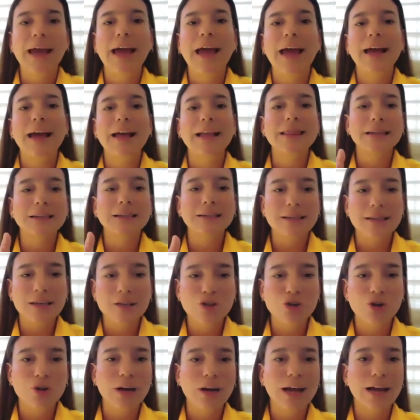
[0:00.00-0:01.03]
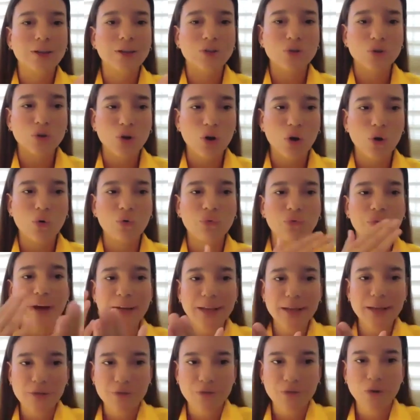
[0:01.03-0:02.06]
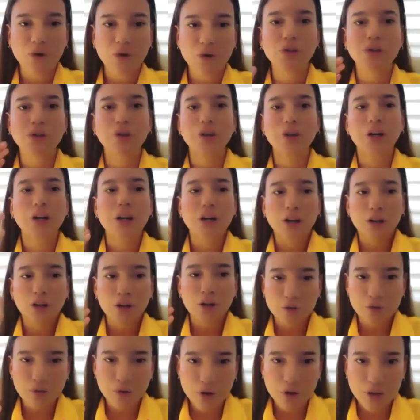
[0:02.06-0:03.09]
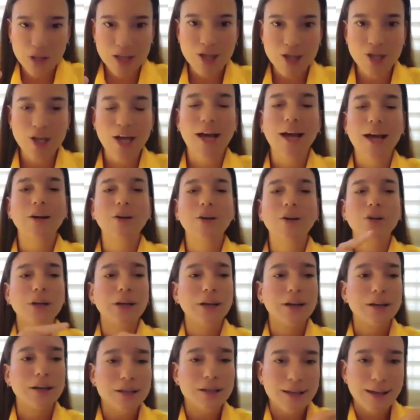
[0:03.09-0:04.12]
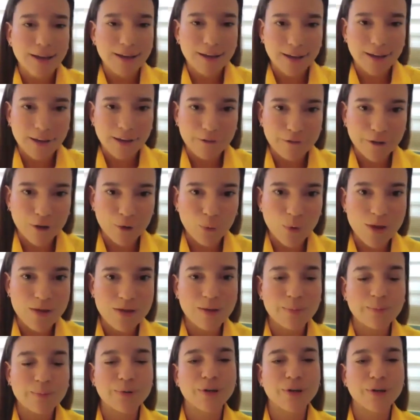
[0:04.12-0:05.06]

And the teacher had to go find the folder, look for the child, check if it was the